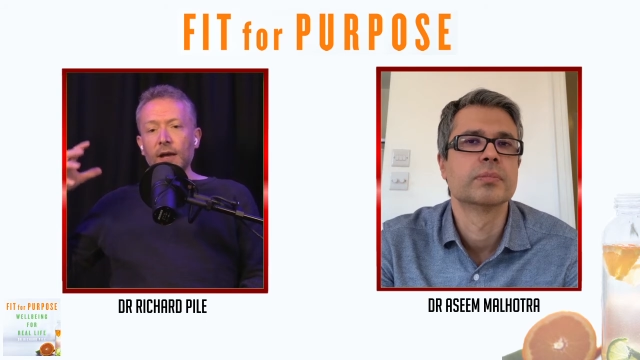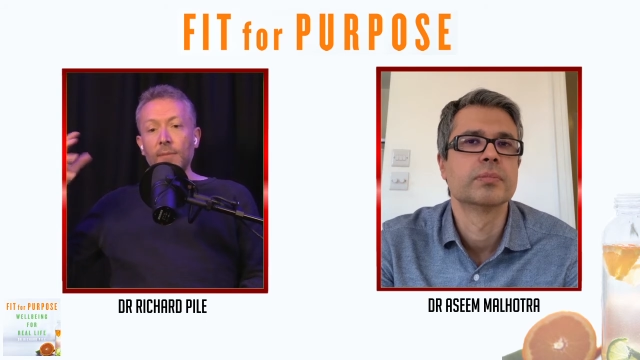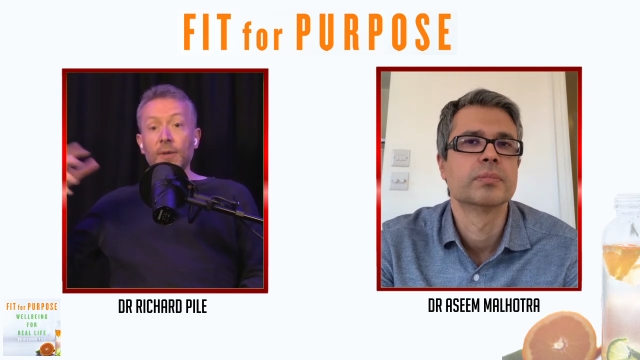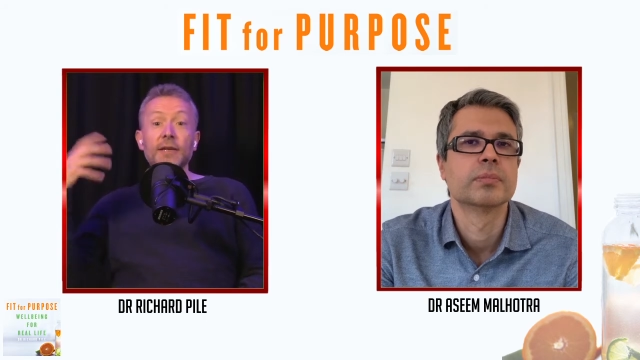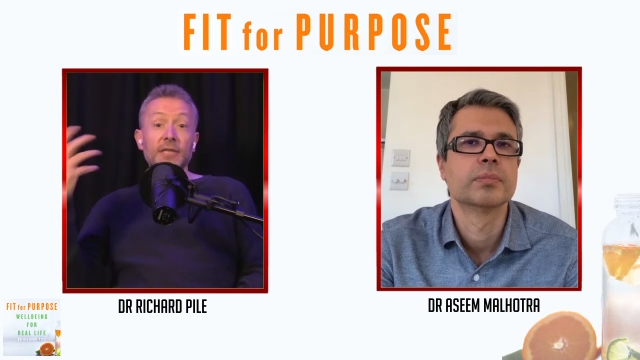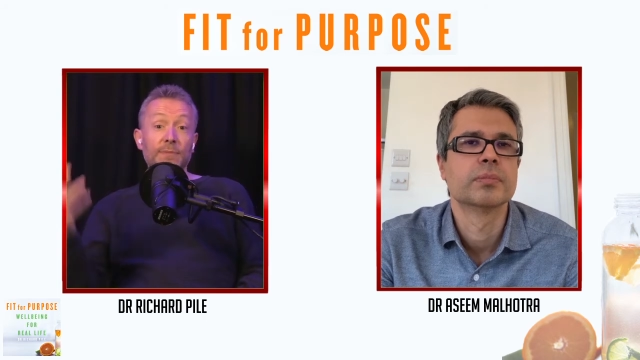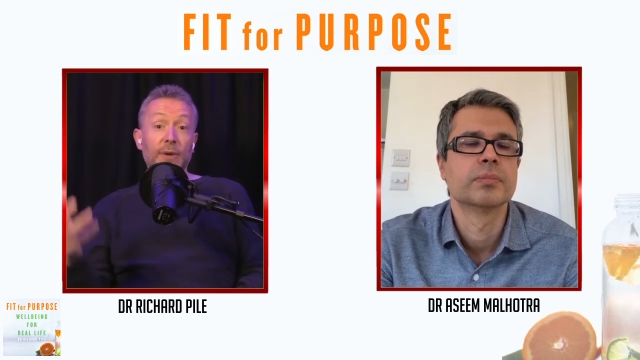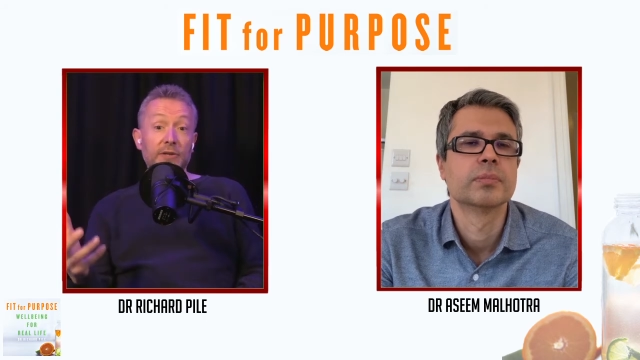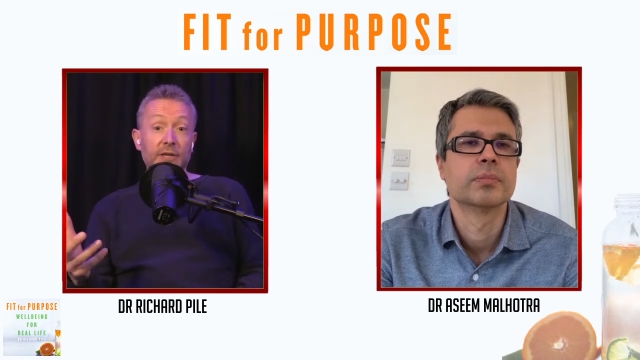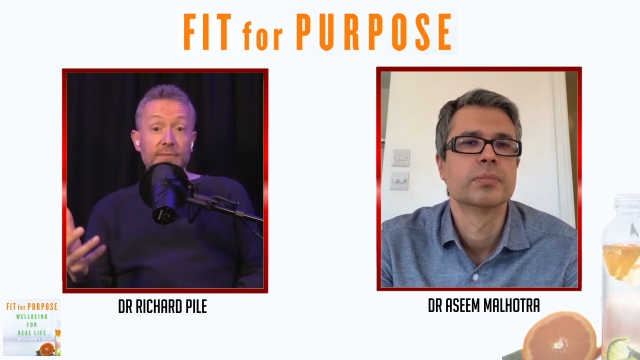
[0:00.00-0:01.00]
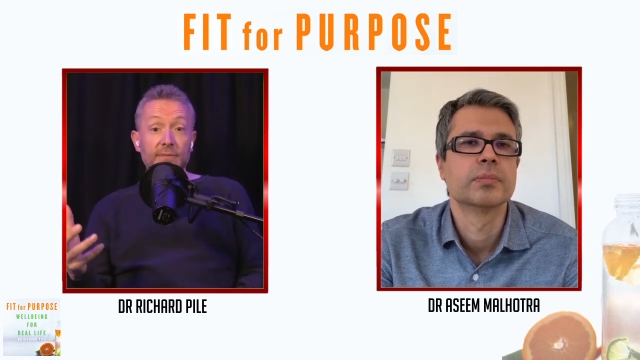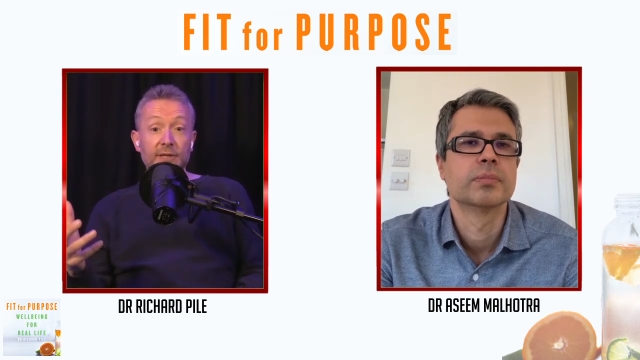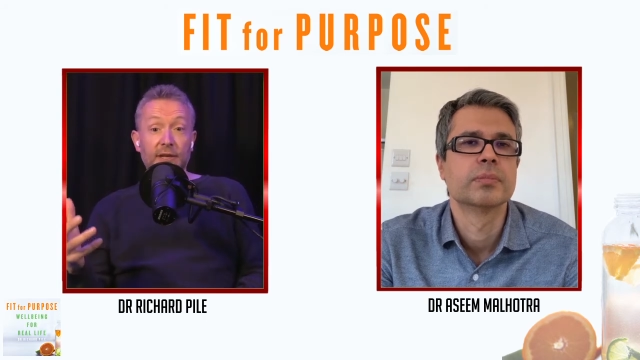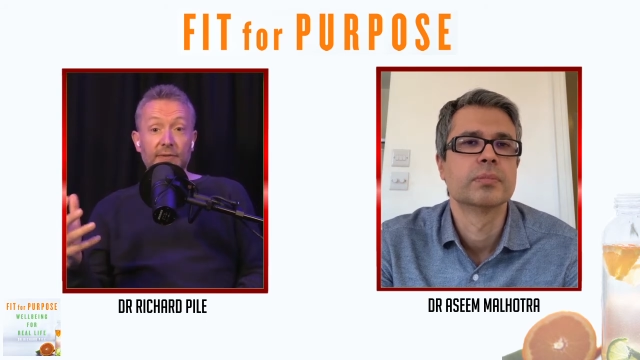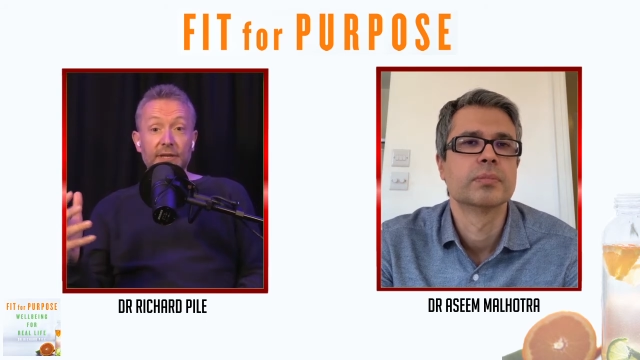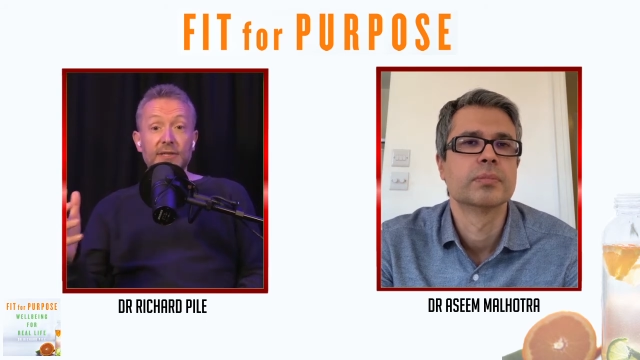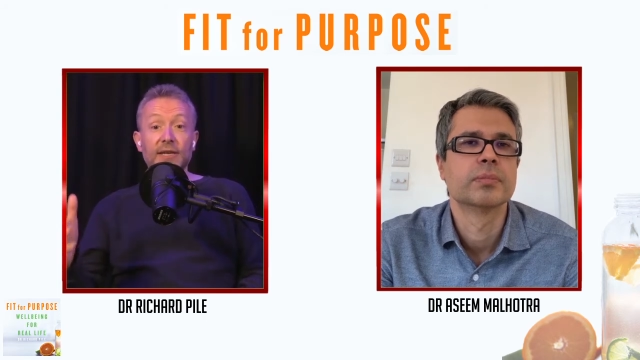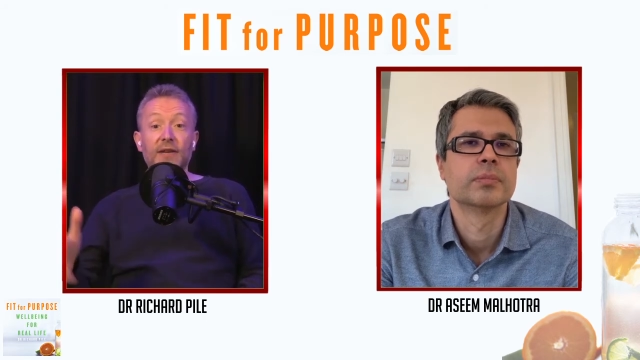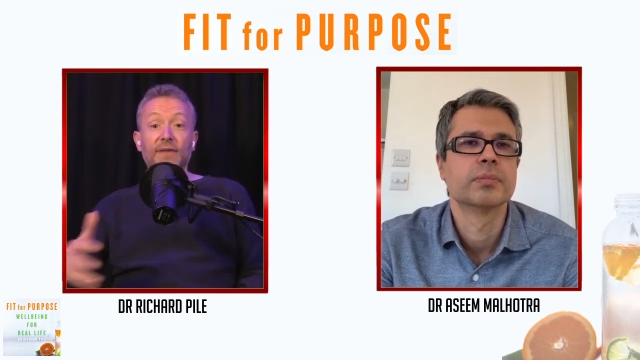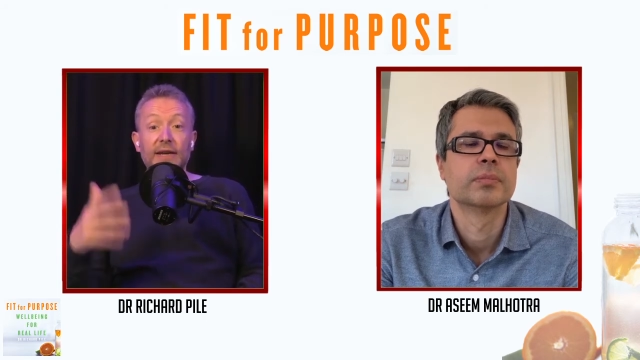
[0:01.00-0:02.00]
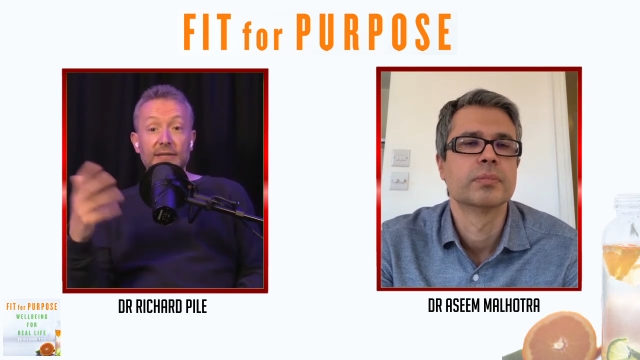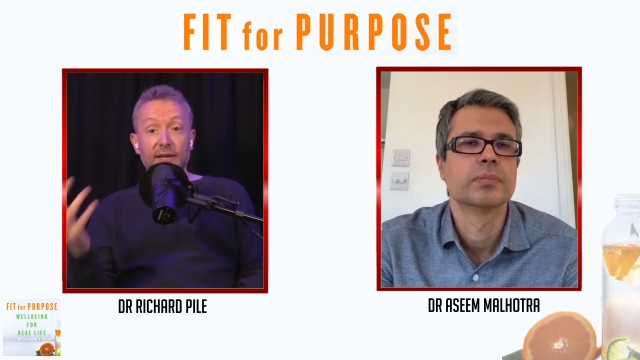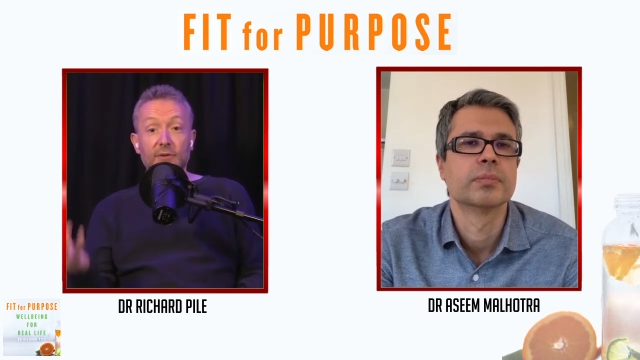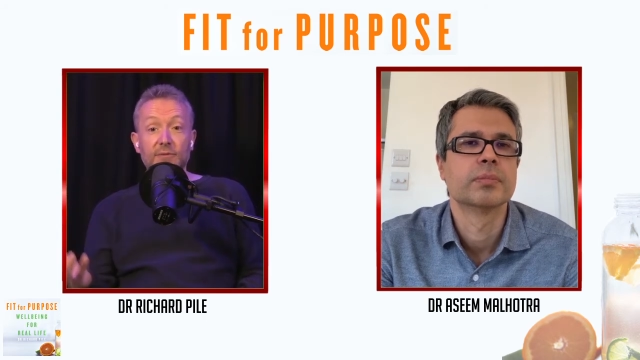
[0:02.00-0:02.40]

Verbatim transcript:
Speaker 1: um, light exposure. So that really just kind of anchors that